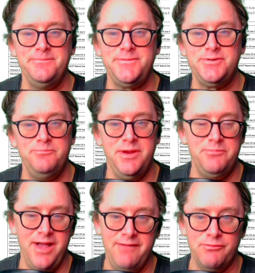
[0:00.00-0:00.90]
should
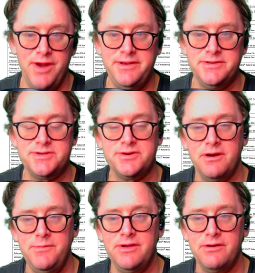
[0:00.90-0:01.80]
people have the right to
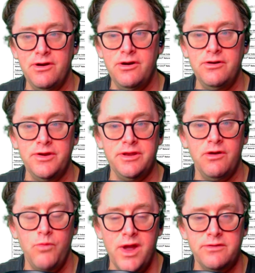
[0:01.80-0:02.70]
determine their own,
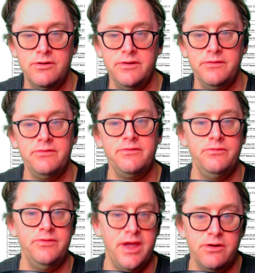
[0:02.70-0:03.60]
whether
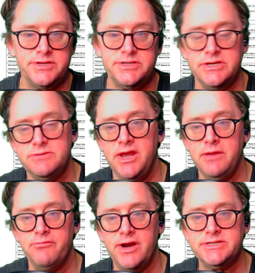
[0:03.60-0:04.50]
their
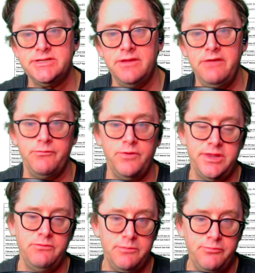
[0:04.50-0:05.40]
decision-making process in life and what
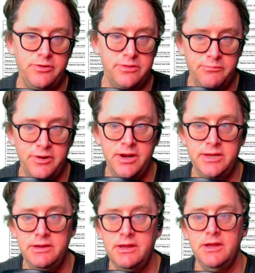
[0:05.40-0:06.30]
they want to put in their
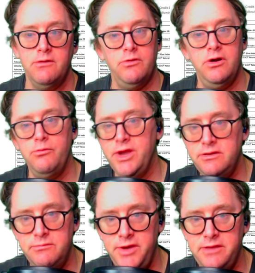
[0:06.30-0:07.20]
body? Well, we
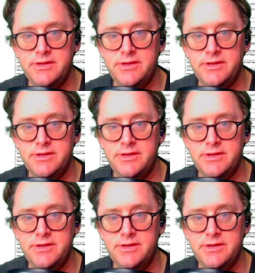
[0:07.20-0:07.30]
could debate